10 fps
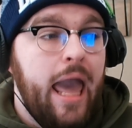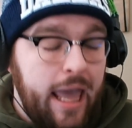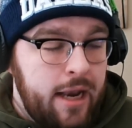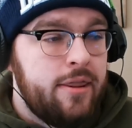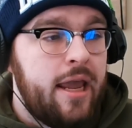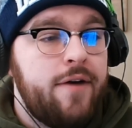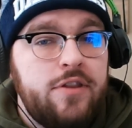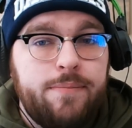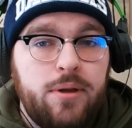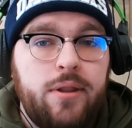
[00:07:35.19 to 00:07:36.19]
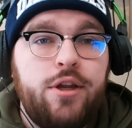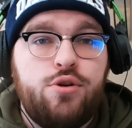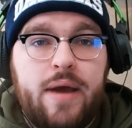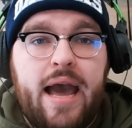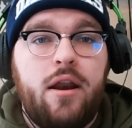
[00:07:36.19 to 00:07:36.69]
And they have the ability
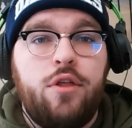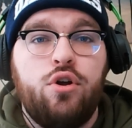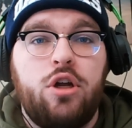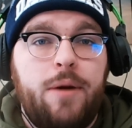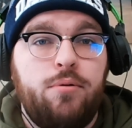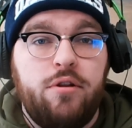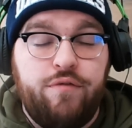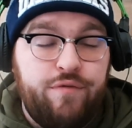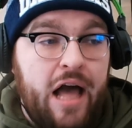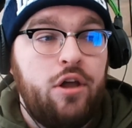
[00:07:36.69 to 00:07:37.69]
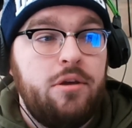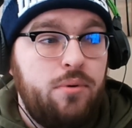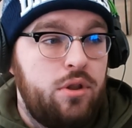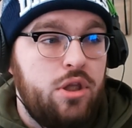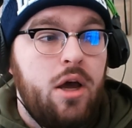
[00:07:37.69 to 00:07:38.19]
to add another couple of
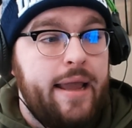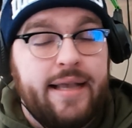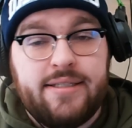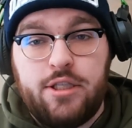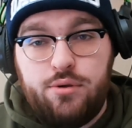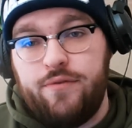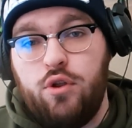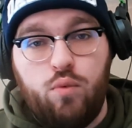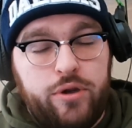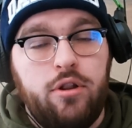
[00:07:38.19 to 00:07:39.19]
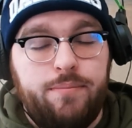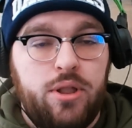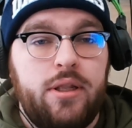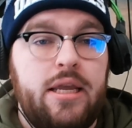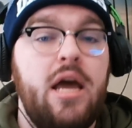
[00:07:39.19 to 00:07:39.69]
valuable young assets who have the real
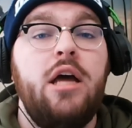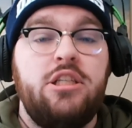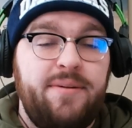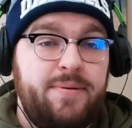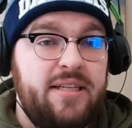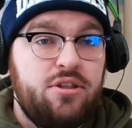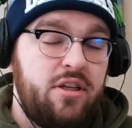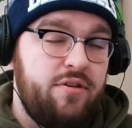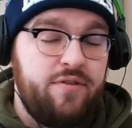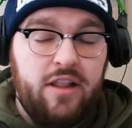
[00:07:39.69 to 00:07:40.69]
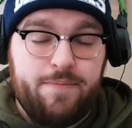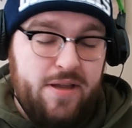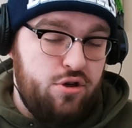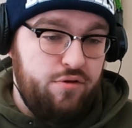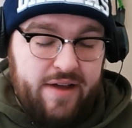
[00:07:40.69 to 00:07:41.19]
ability to potentially
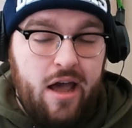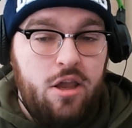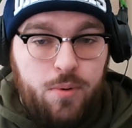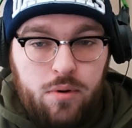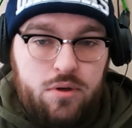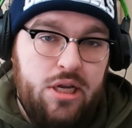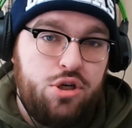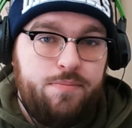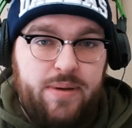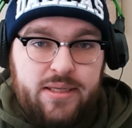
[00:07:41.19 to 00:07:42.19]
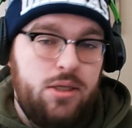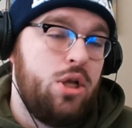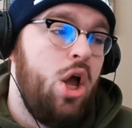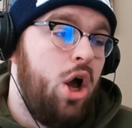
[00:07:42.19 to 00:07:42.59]
develop into valuable rotation pieces